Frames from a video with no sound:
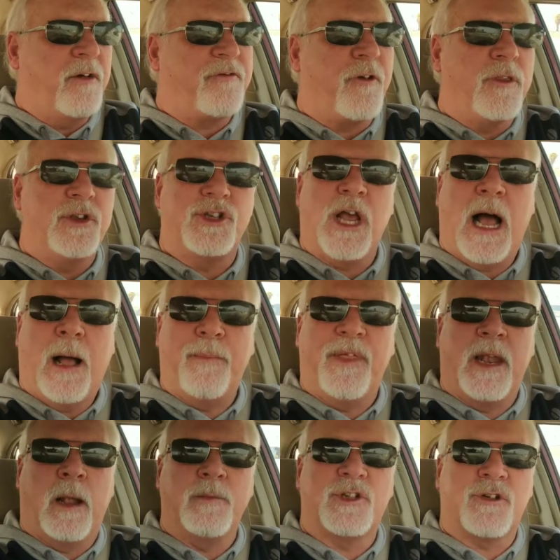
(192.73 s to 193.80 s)
for the job
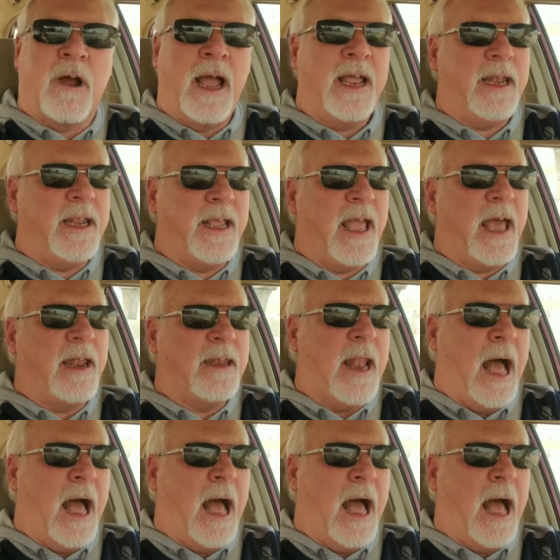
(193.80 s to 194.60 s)
that I'm trying to get,